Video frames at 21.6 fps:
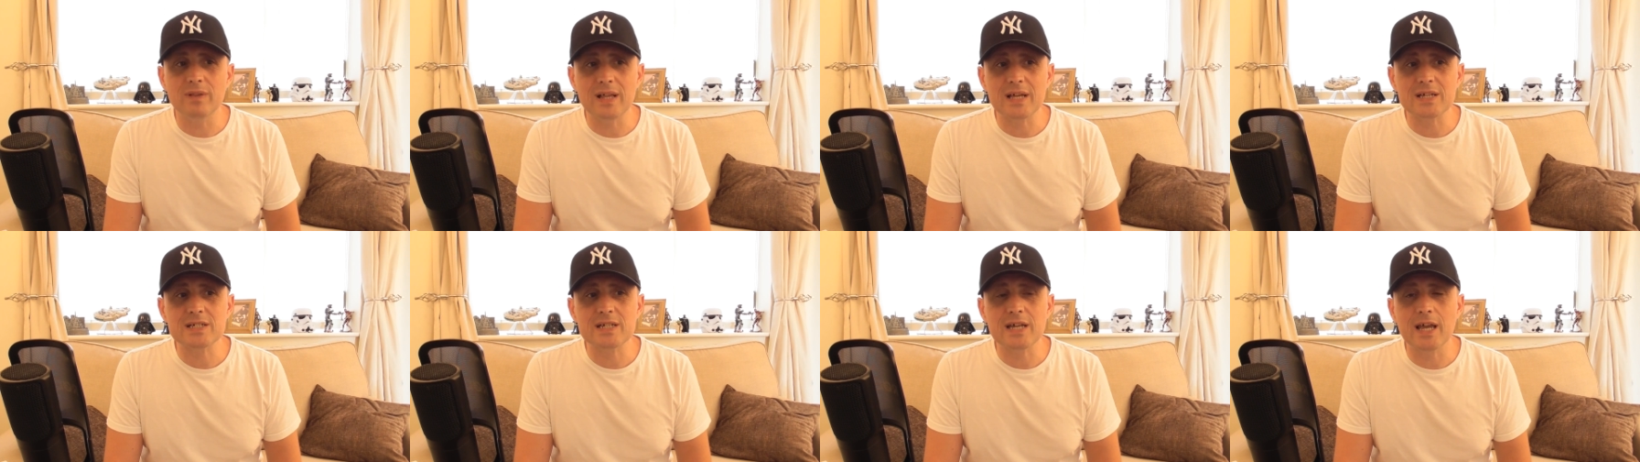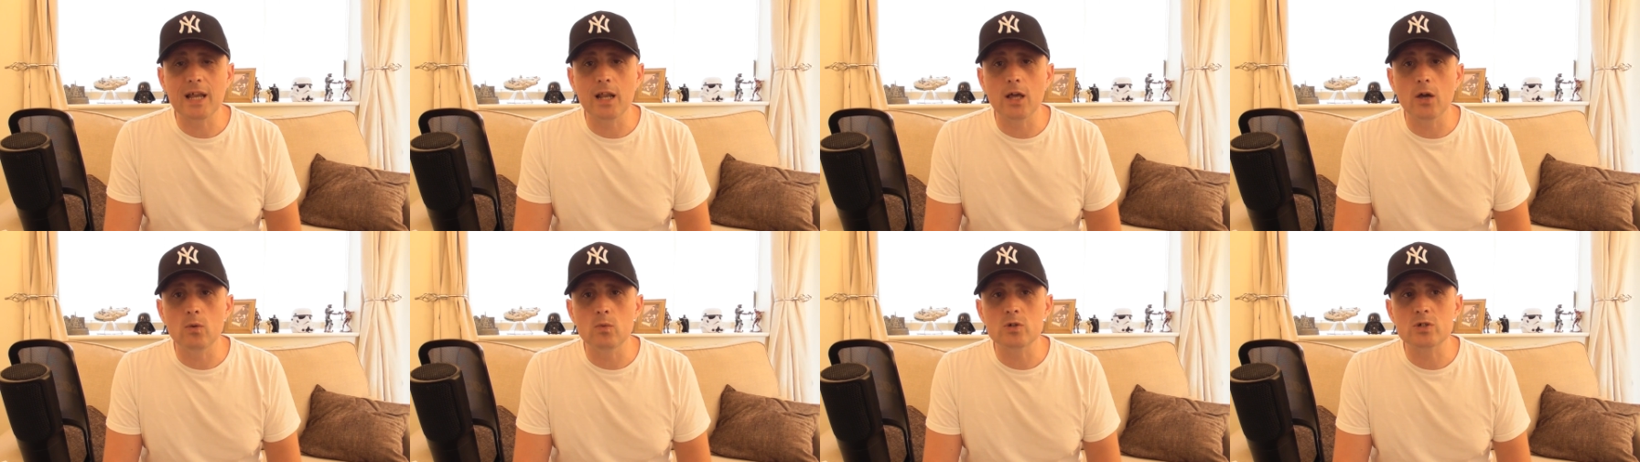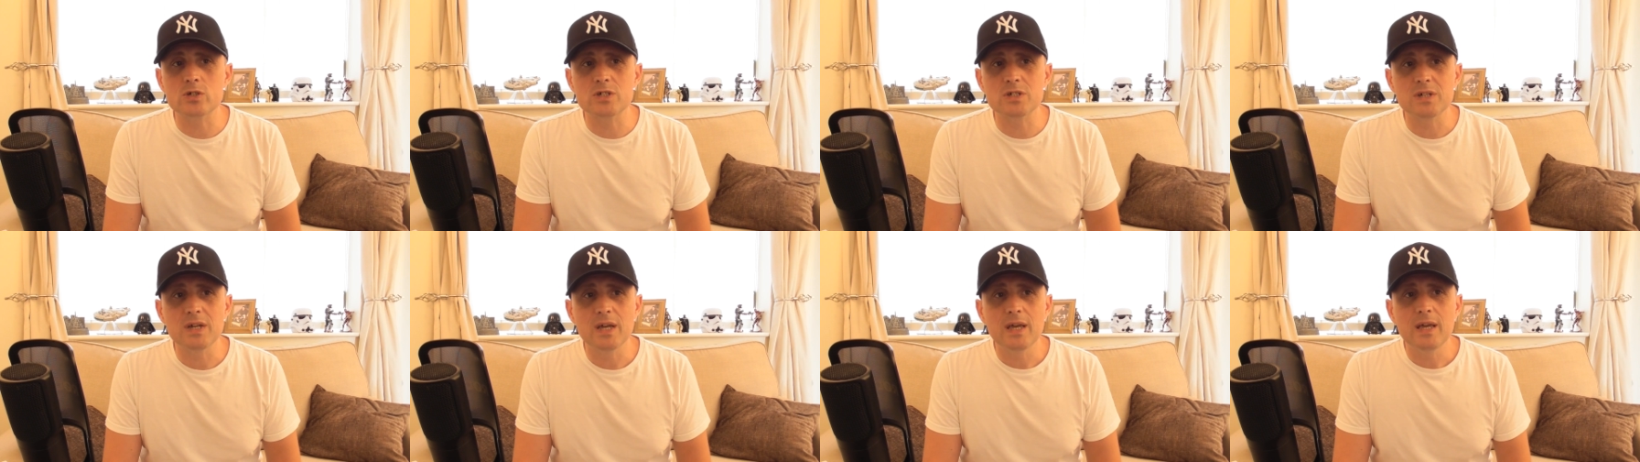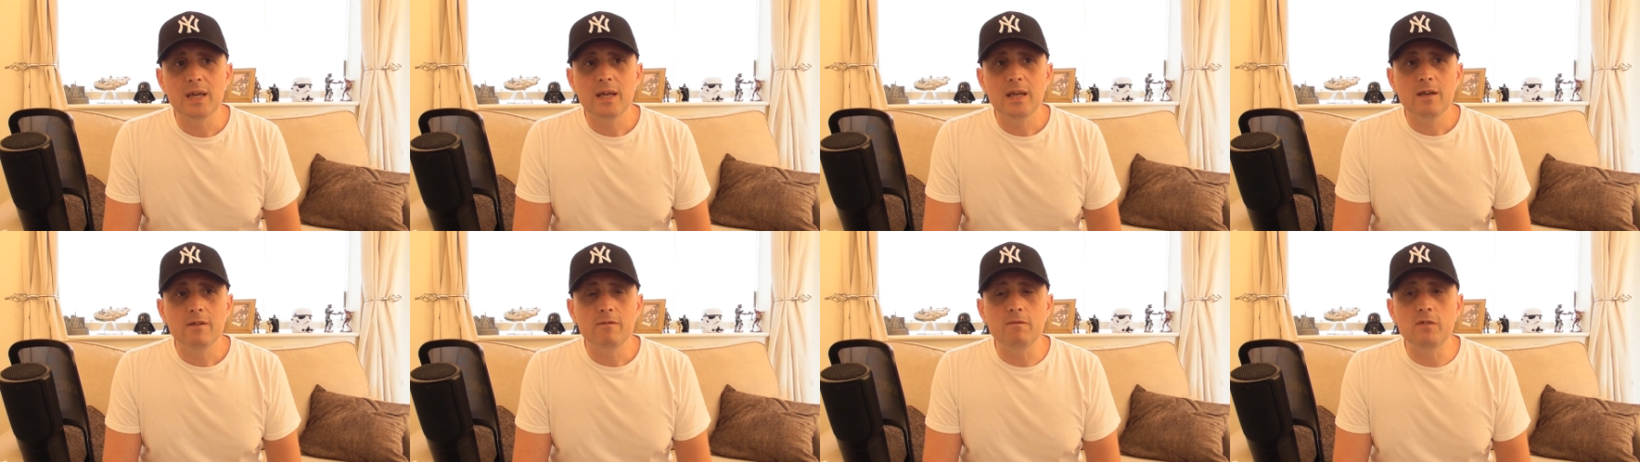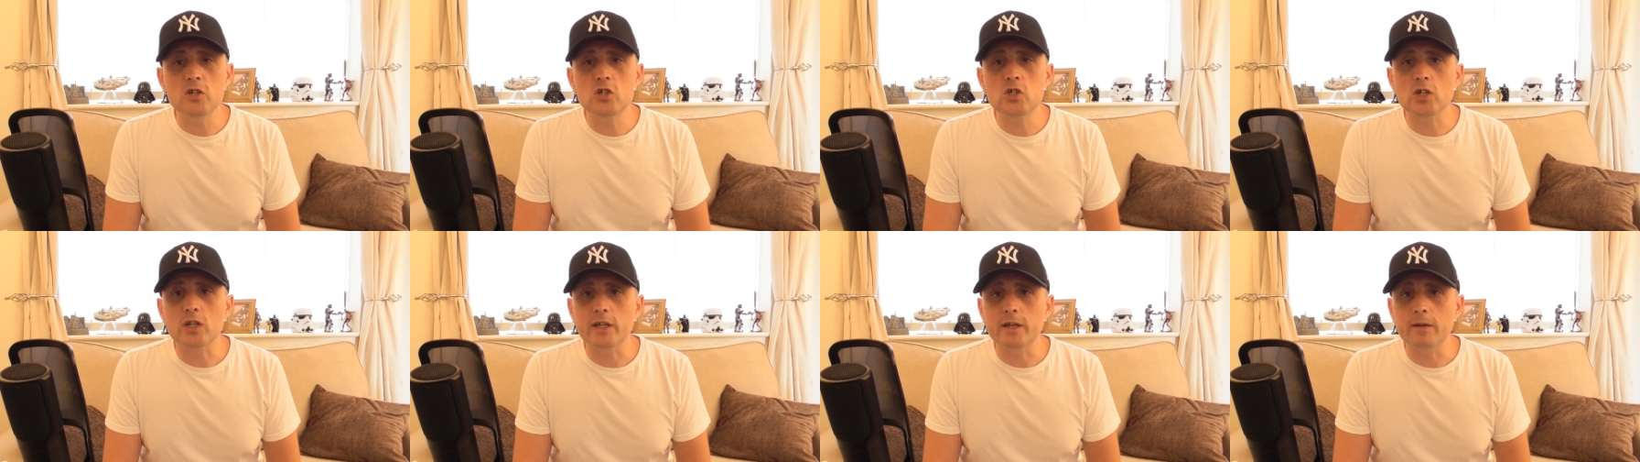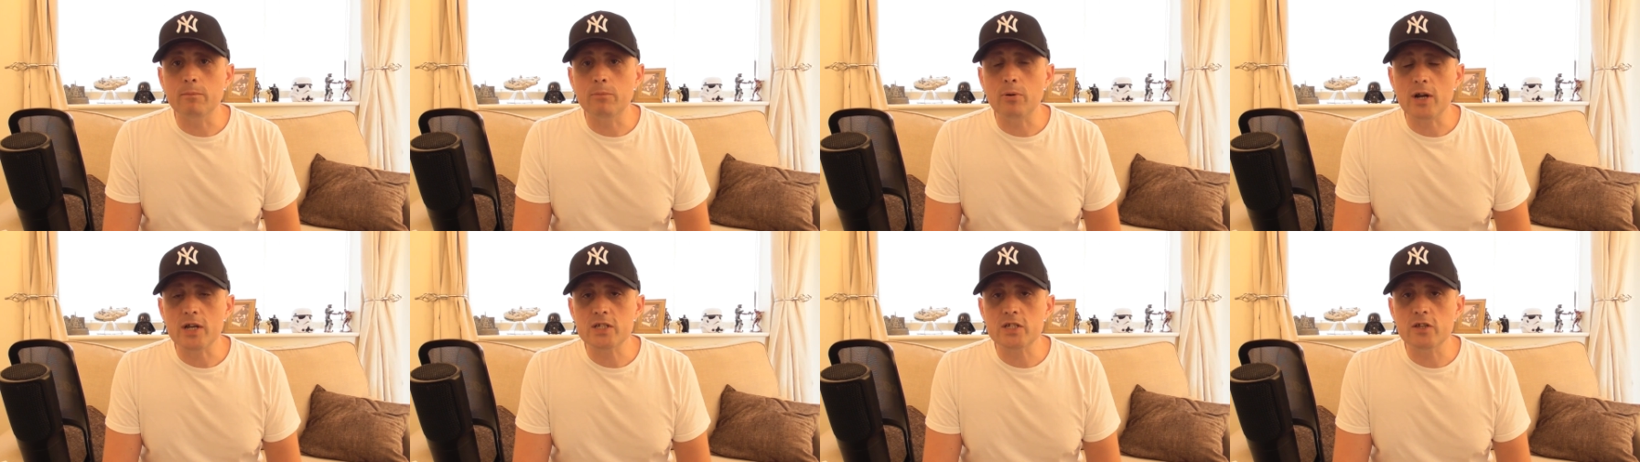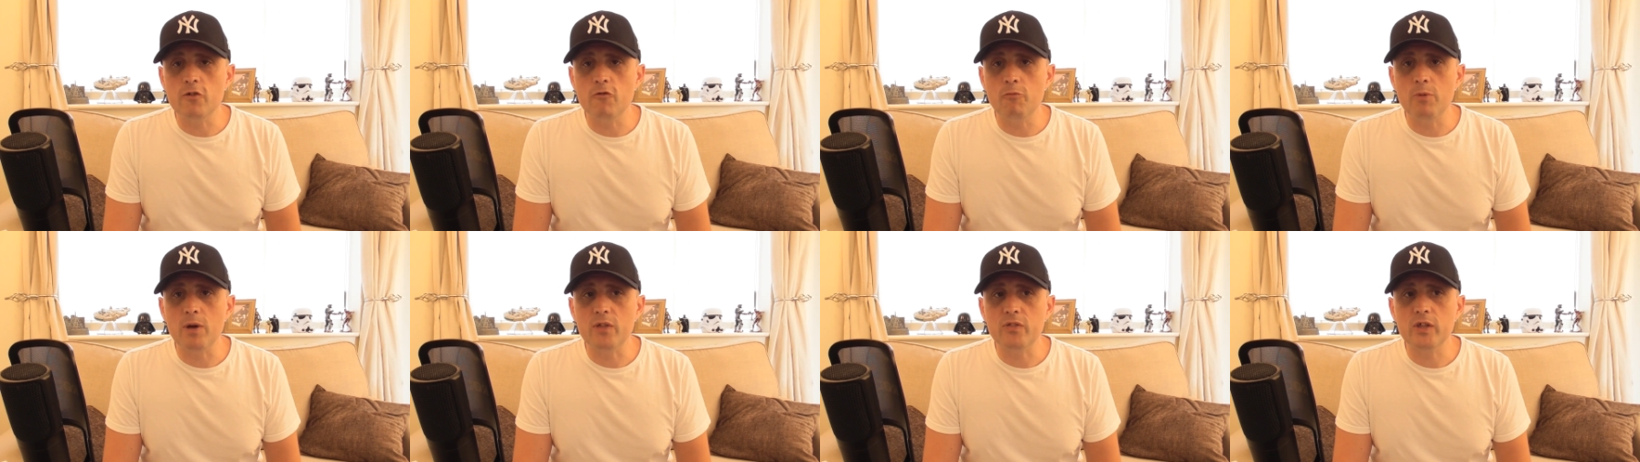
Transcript: The last Halo was visually impressive,